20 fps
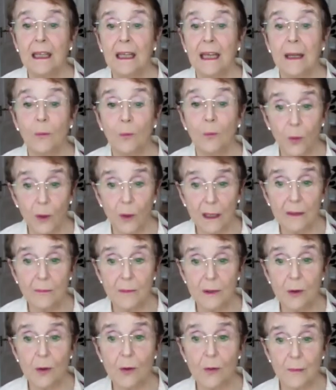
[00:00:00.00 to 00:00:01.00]
It will
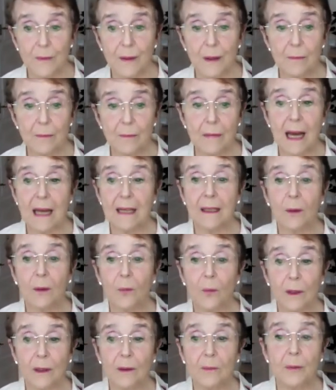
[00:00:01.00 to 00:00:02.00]
absorb them and it
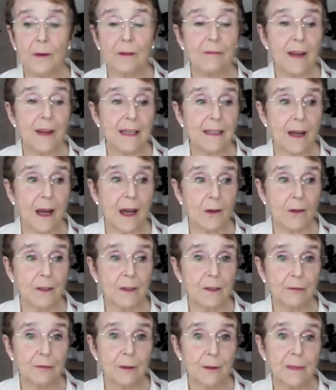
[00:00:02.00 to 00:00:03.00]
will prevent
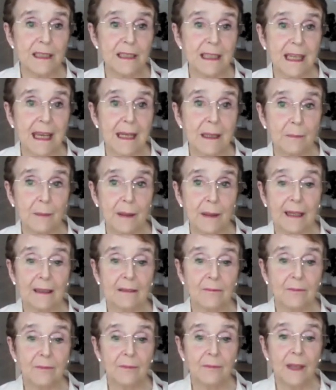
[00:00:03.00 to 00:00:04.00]
odor from escaping.